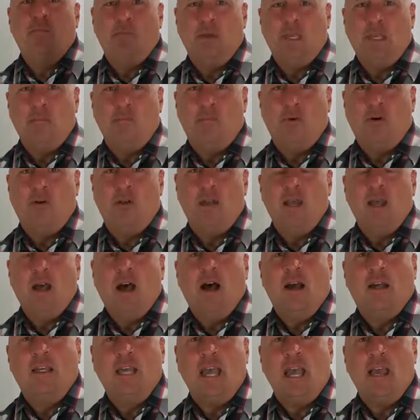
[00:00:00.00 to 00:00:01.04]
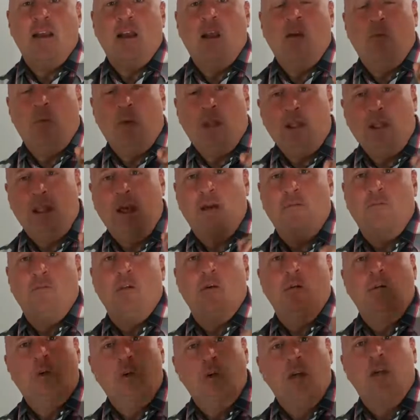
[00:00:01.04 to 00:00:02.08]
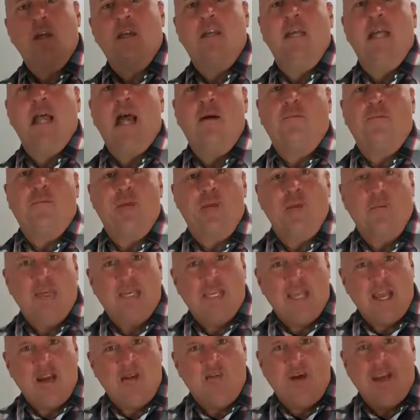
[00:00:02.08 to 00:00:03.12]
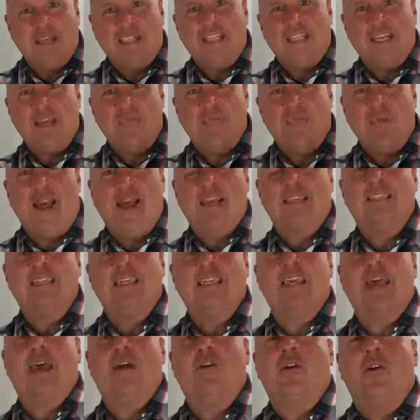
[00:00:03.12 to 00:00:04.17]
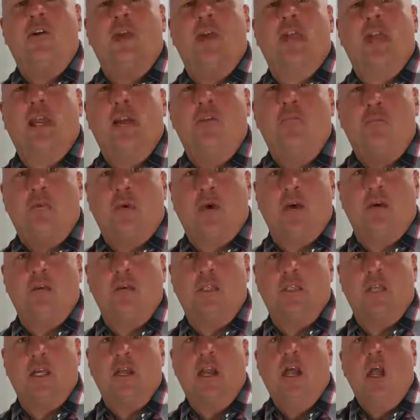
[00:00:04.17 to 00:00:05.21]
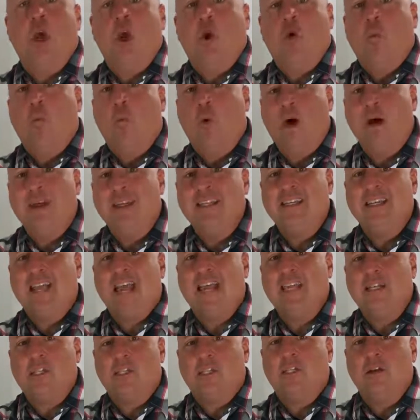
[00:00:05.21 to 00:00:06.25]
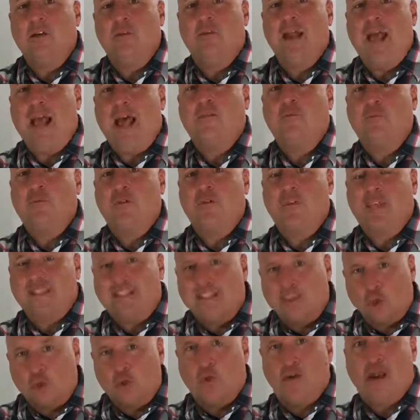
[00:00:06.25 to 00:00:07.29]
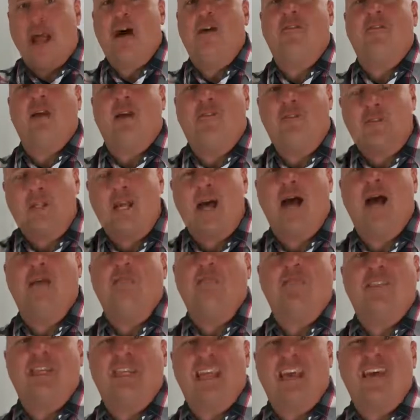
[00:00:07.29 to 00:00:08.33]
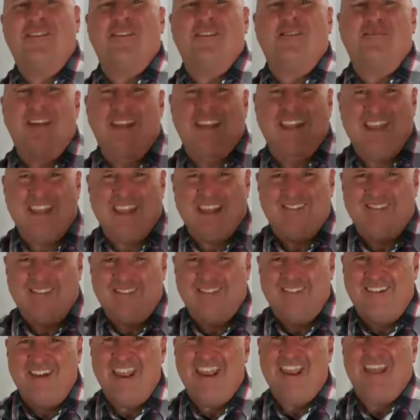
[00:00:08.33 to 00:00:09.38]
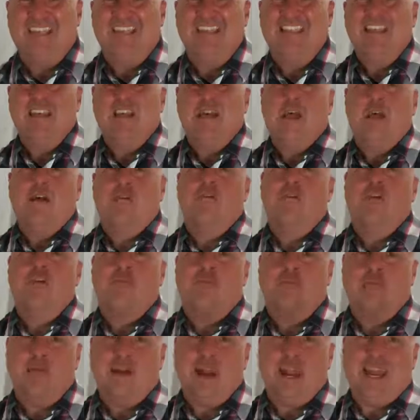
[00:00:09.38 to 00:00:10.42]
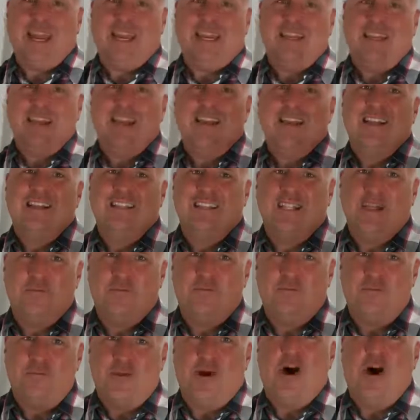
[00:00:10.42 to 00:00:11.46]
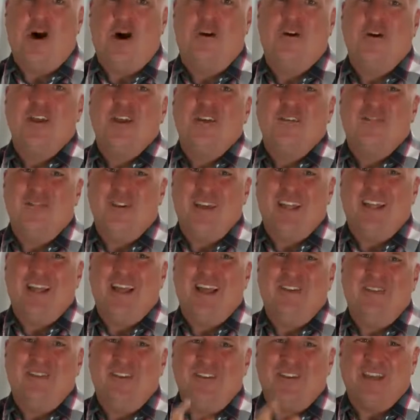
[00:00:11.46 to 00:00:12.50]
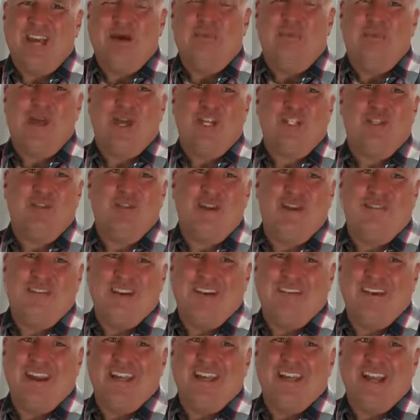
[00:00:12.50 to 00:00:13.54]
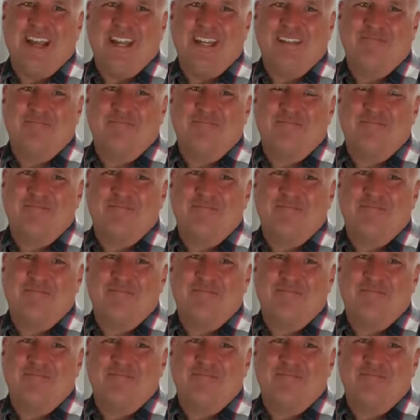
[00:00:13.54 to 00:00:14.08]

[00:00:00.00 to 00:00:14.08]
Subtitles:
people? Again, we love you. We're looking out for you. We can't wait to get back together in person one day soon after this drought of time together. We can't wait for the rain to fall. We love you. God bless you. Have a great night.